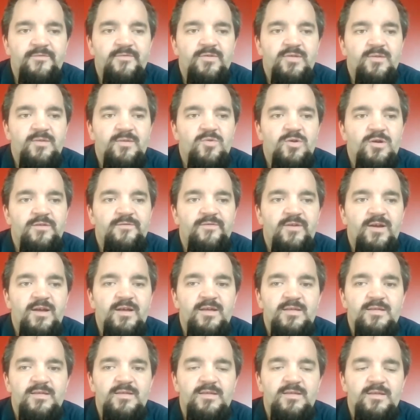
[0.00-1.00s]
give you some real
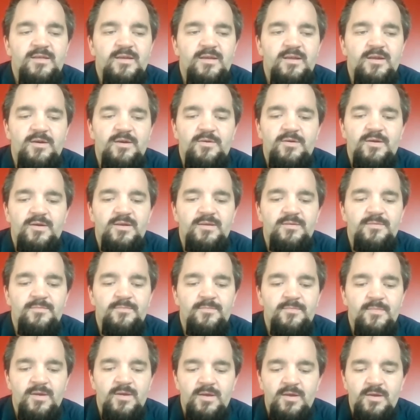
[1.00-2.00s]
advice,
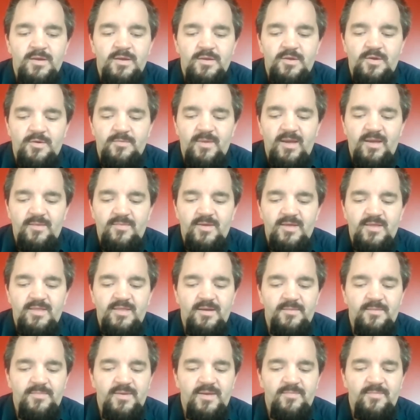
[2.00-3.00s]
and there may be
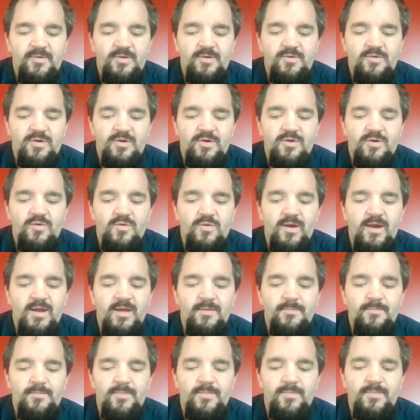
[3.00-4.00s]
some people who are
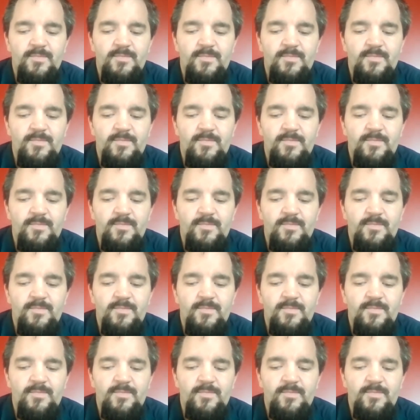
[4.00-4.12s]
great,